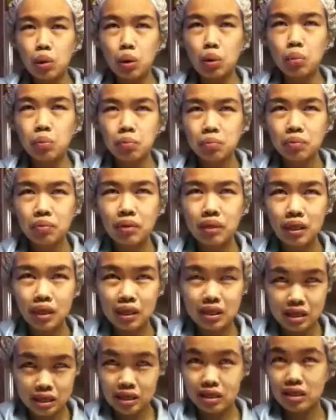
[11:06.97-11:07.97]
warm,
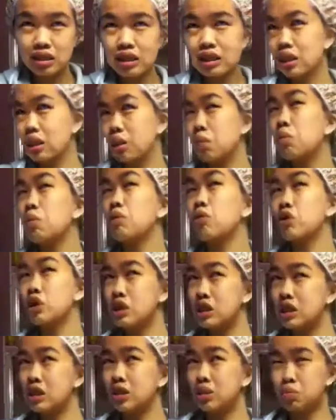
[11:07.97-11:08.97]
seriously, you're going to be
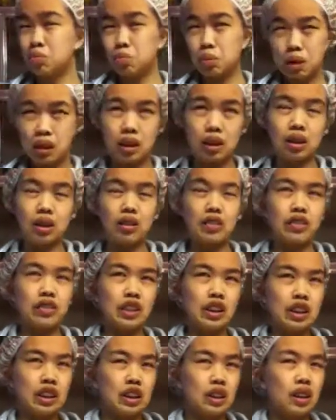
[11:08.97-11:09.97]
freezing your butt off.
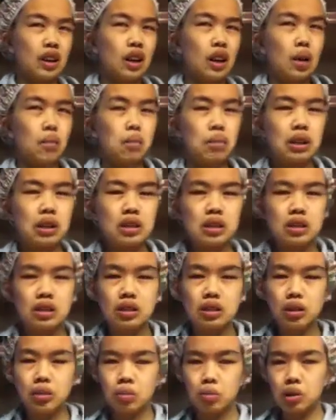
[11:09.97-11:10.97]
And because
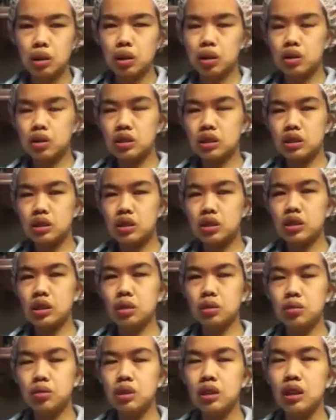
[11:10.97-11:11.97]
when you're, you
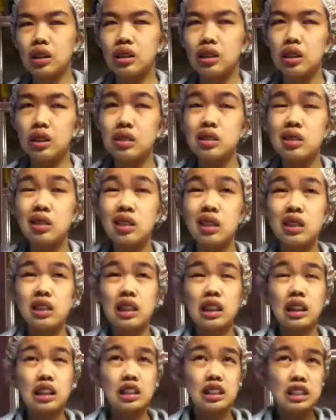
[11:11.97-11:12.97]
know, you gotta
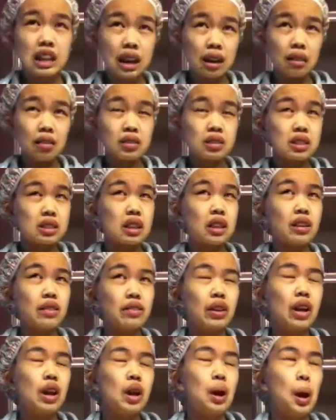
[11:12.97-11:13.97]
take a shower and
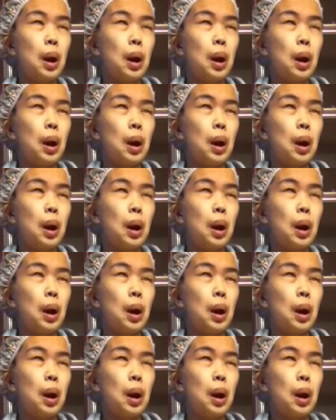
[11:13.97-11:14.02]
stuff,